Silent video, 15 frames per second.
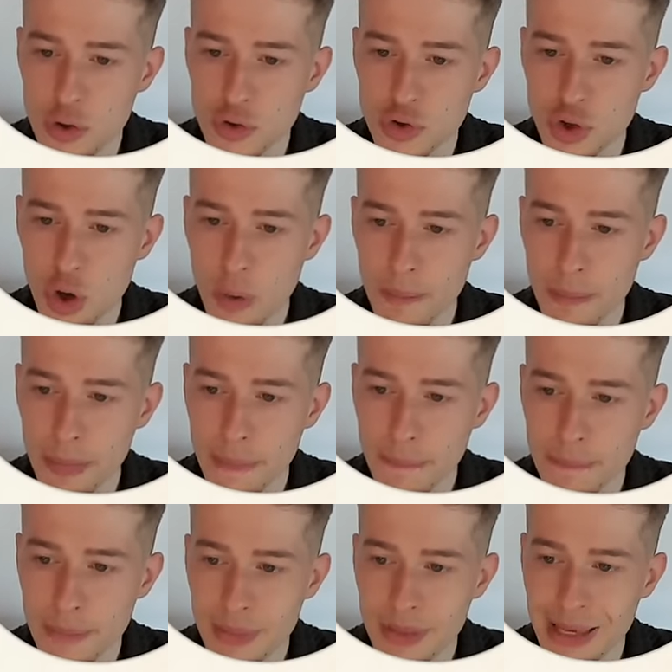So
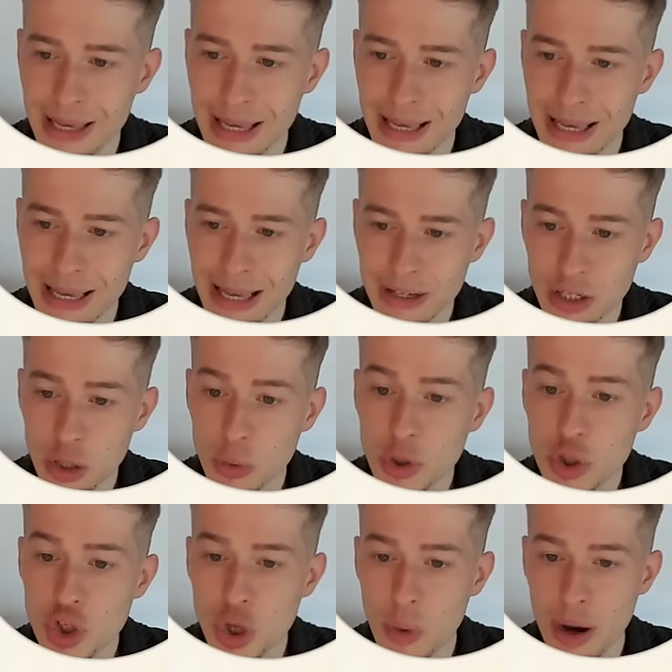it can
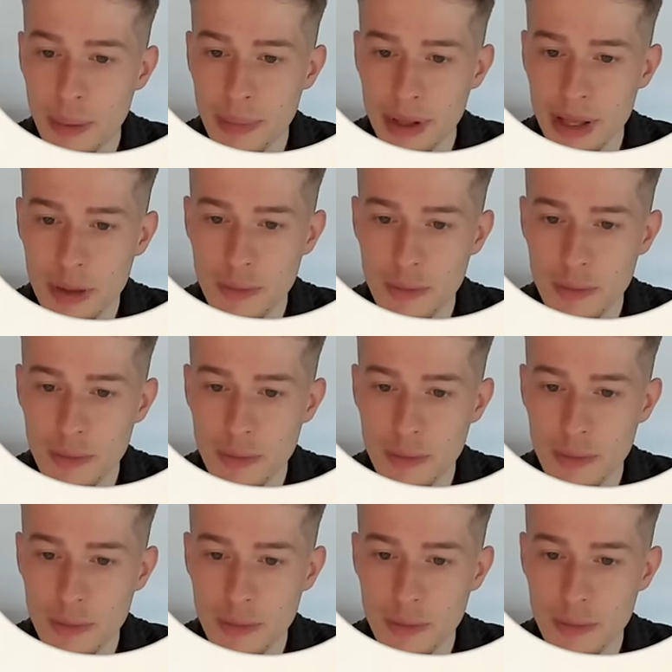only show up